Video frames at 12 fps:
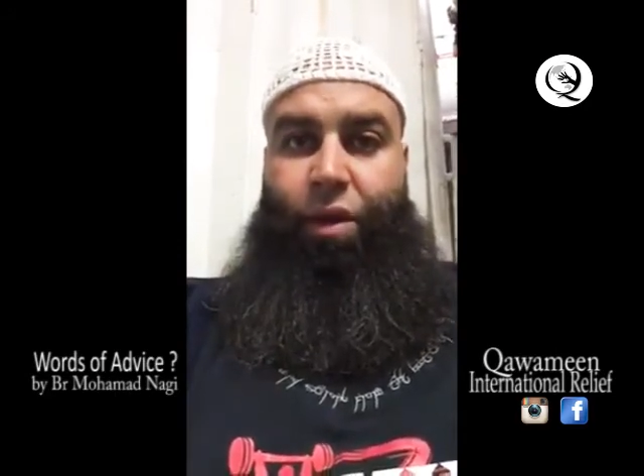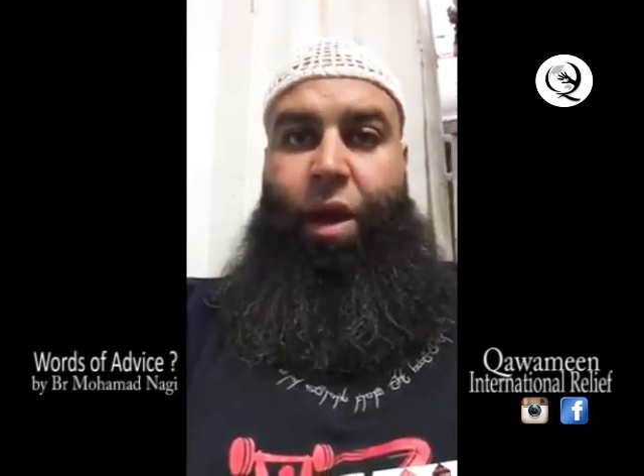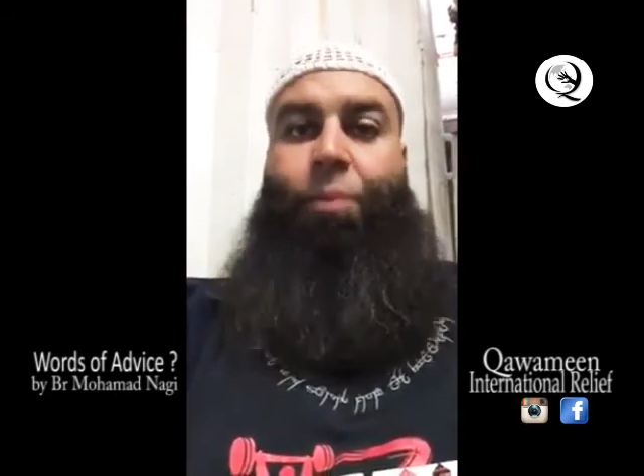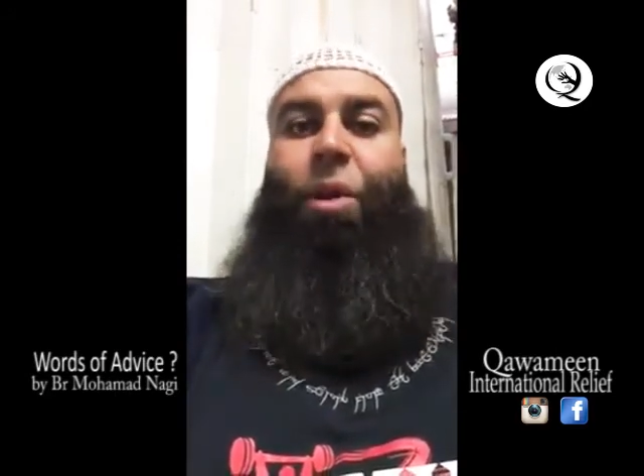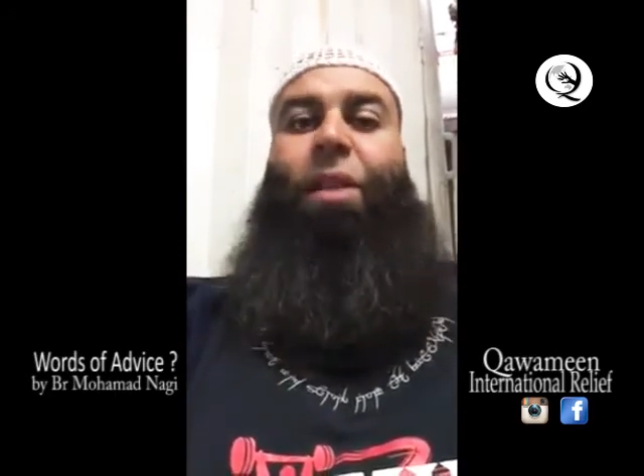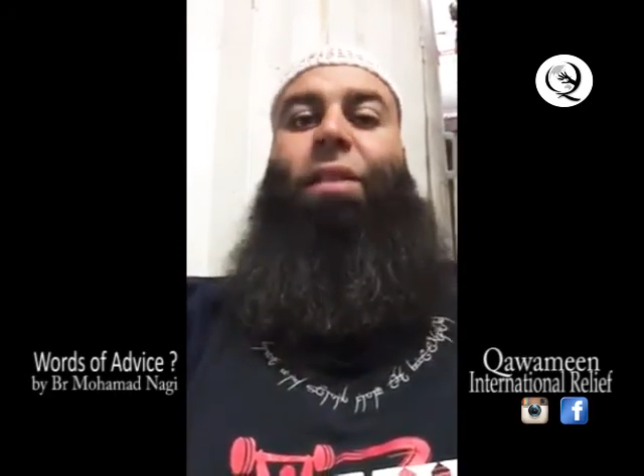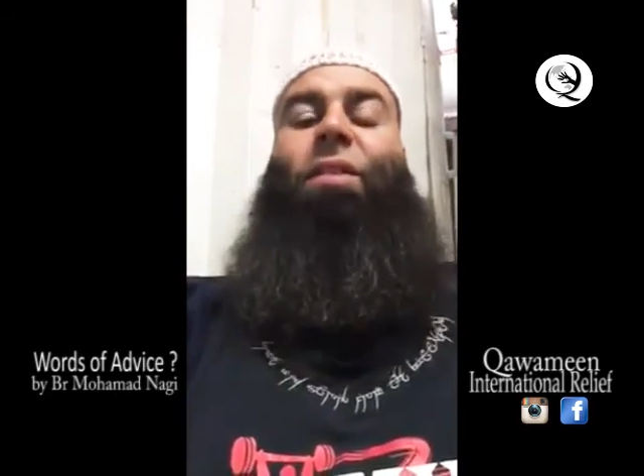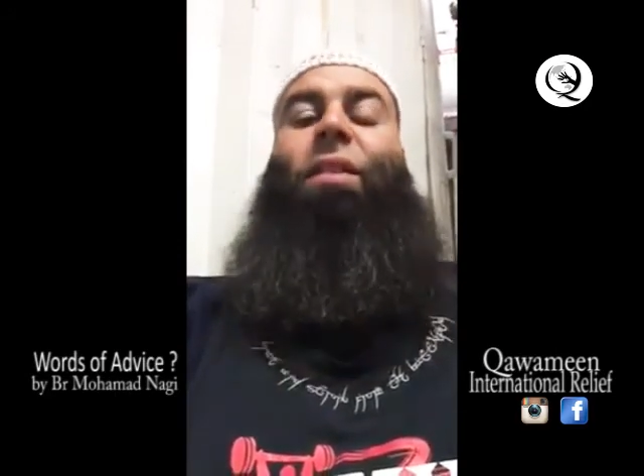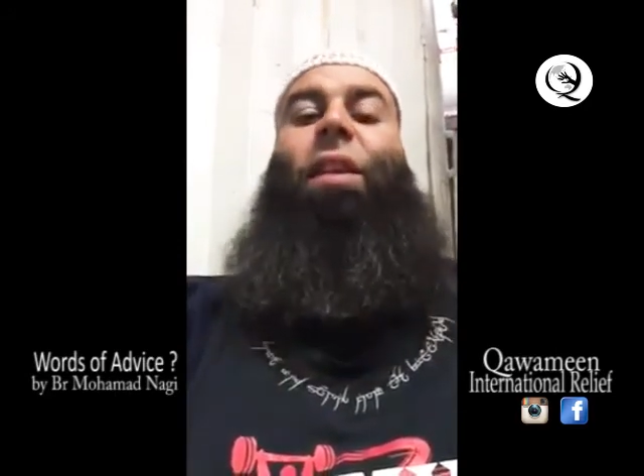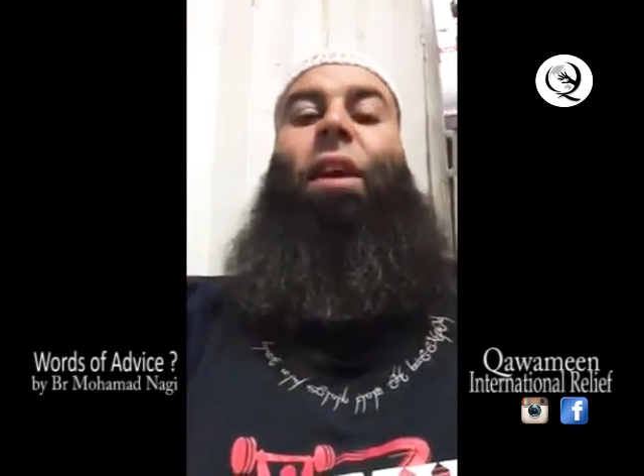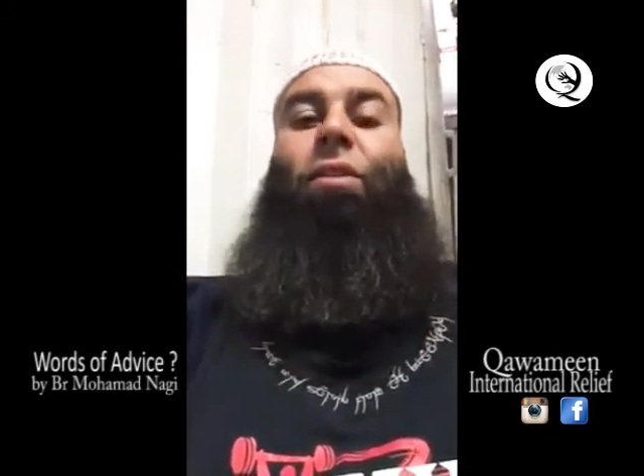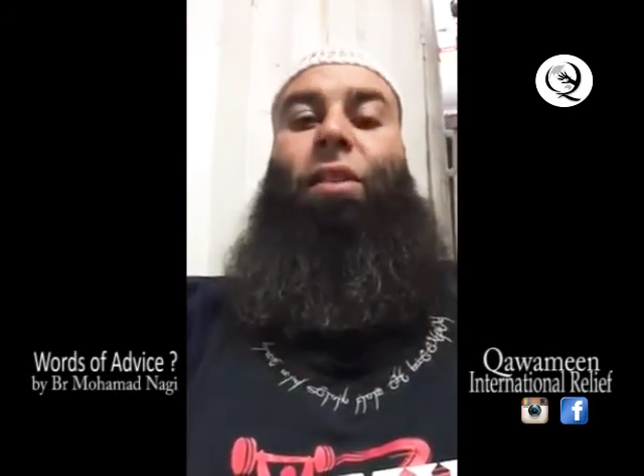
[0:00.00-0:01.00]
And
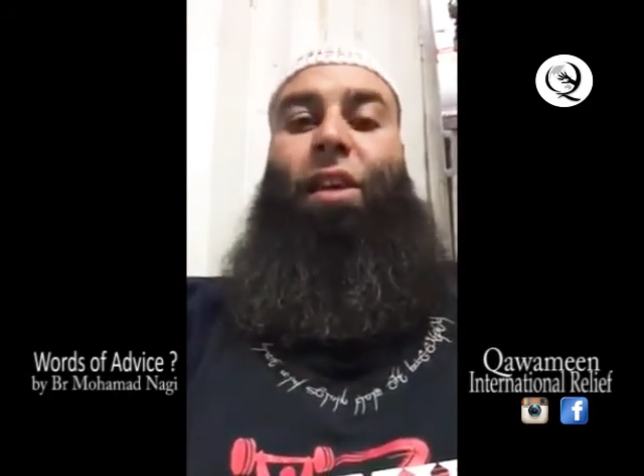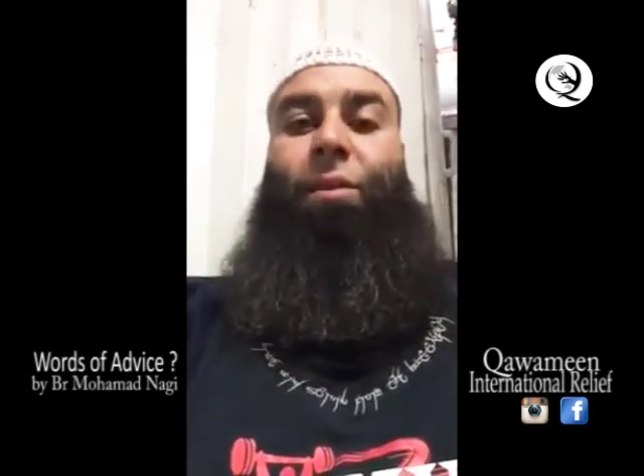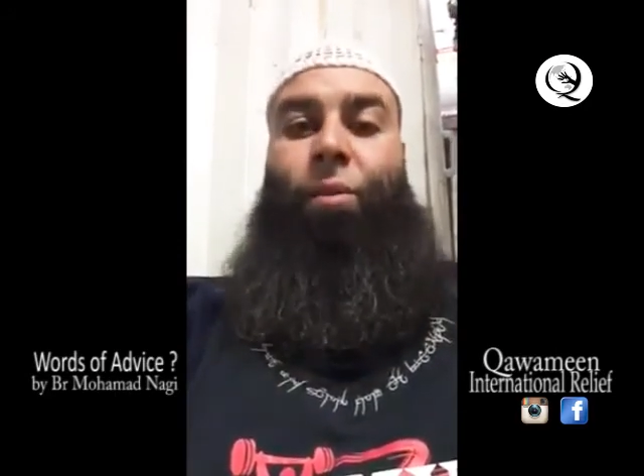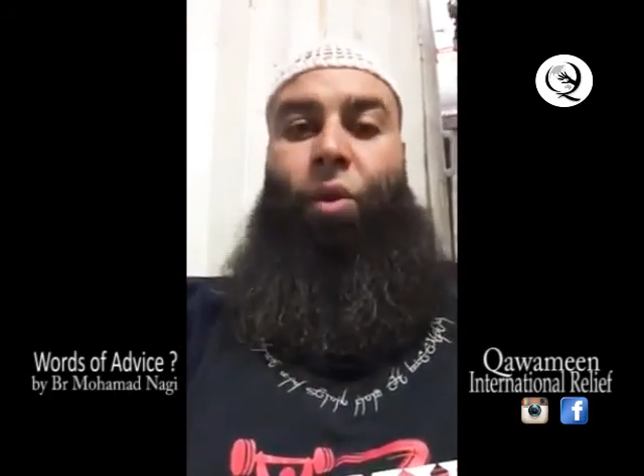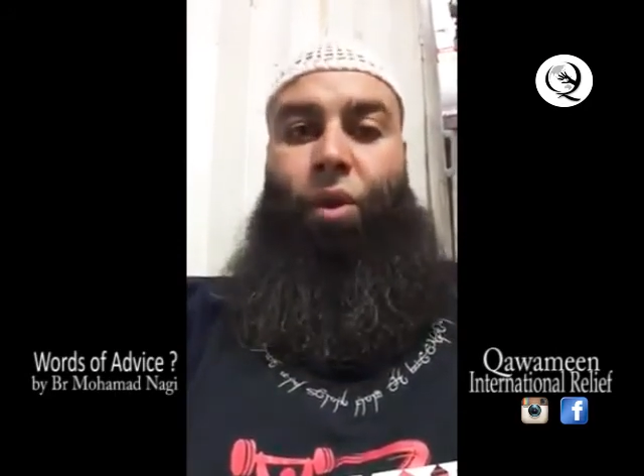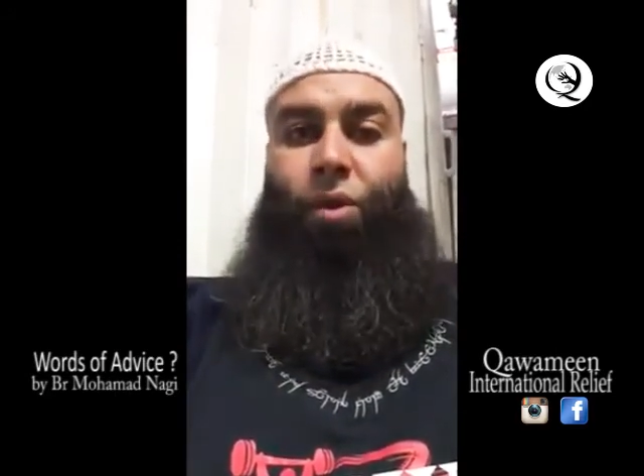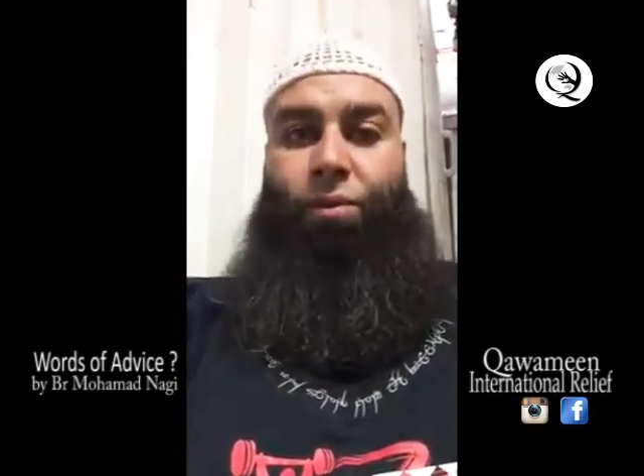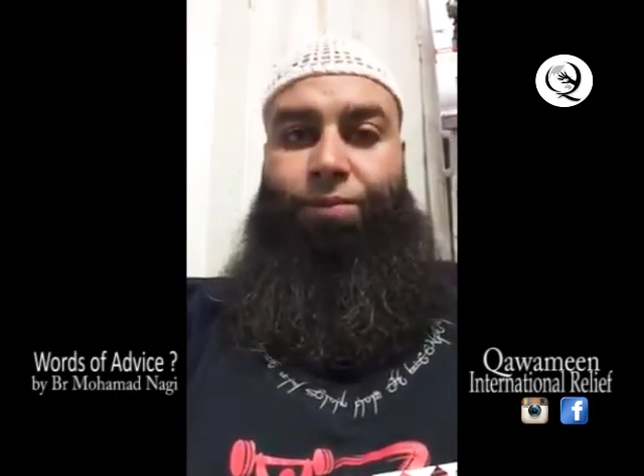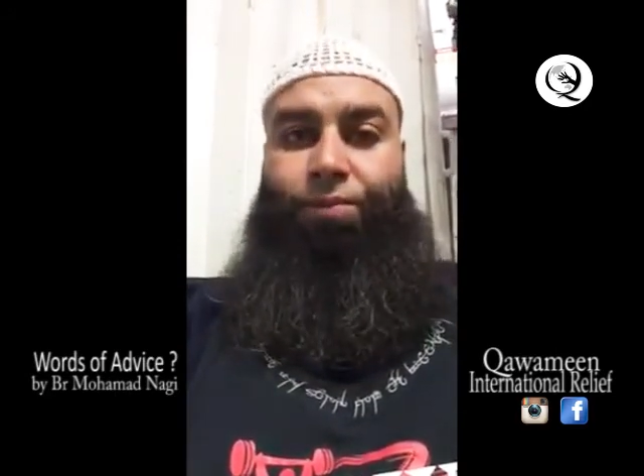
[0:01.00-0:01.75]
practicing our deen more.